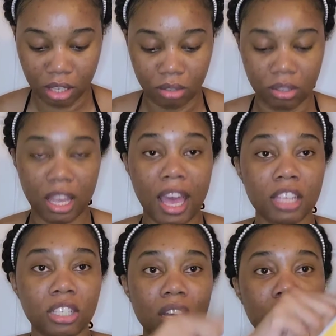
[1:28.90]
So
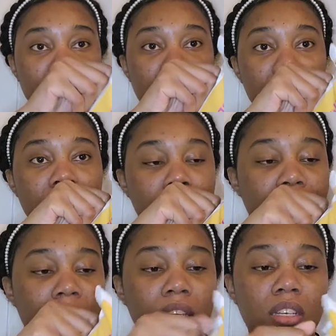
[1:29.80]
as y'all can see, I'm
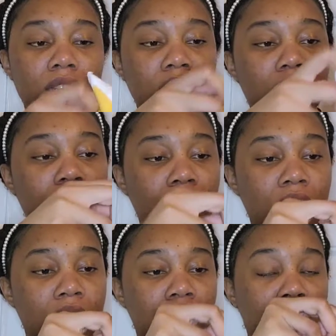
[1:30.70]
like
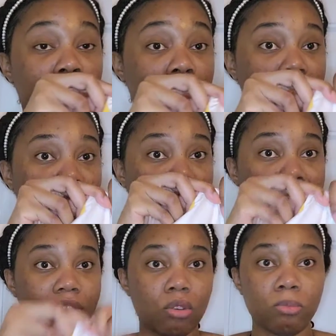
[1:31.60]
real
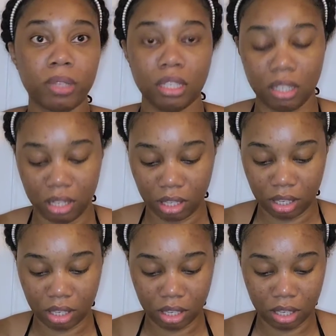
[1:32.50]
life opening
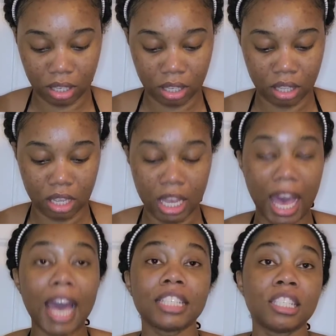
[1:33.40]
this.
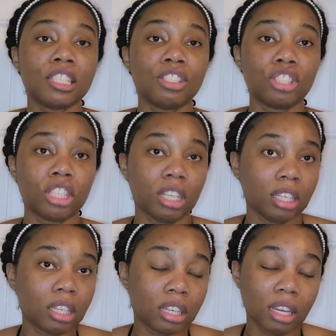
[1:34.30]
I didn't cheat.
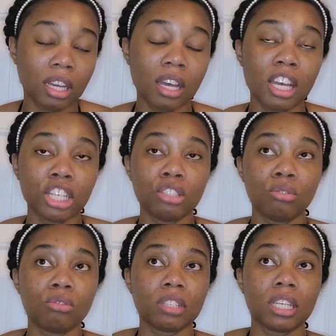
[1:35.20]

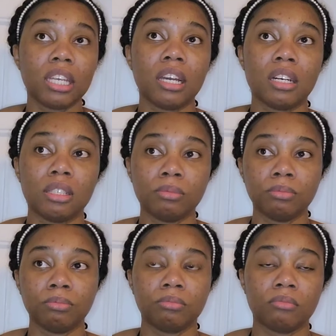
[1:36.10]
Usually
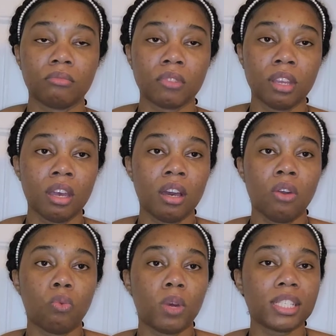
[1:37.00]

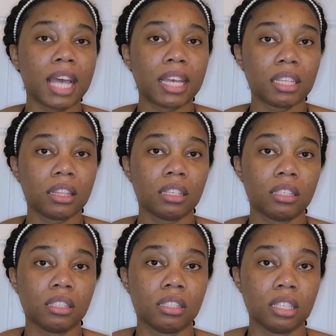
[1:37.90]
once I get
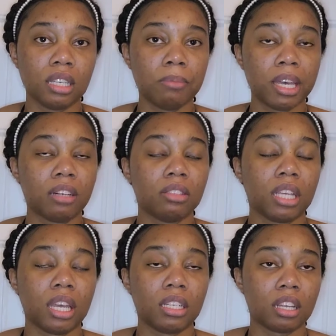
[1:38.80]
the email
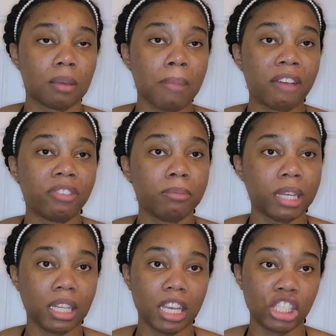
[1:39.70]
that my
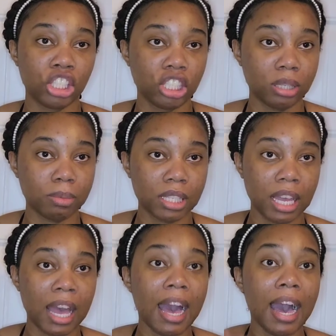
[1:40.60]
female has shipped,
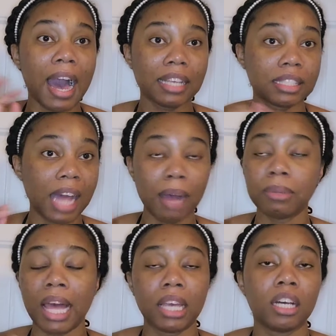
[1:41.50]
I
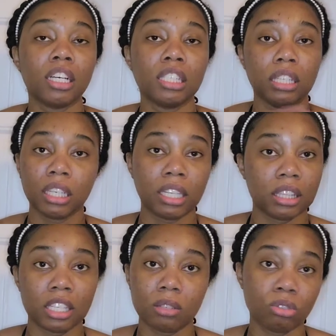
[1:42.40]
stop like looking
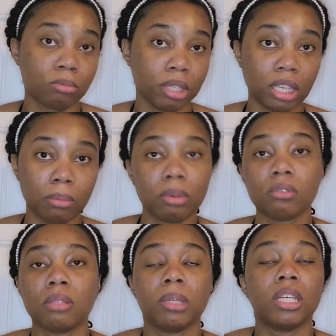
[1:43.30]
at their social media
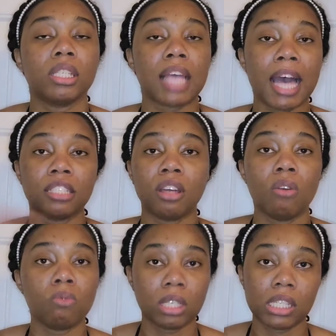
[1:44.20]
posts because I
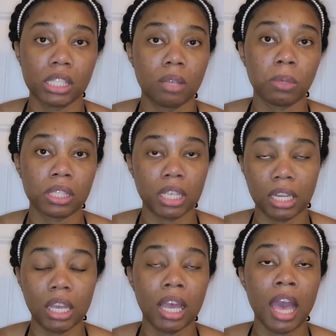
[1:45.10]
don't want to see what's
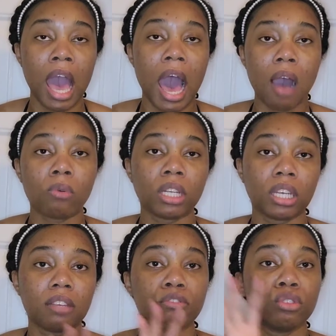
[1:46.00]
in it. I want
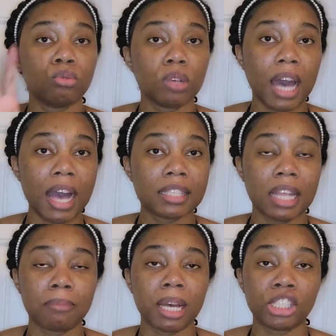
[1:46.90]
to give you guys
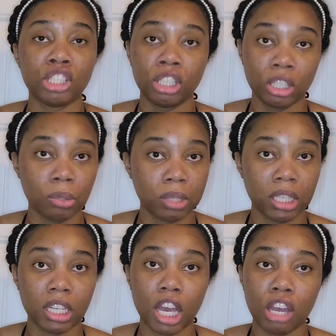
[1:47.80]
like my
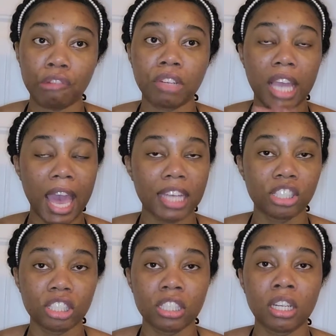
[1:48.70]
genuine
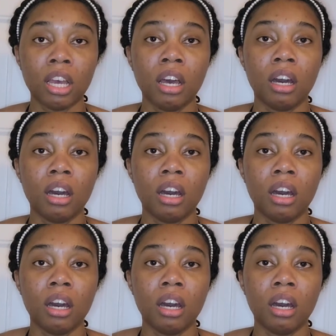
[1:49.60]
reaction.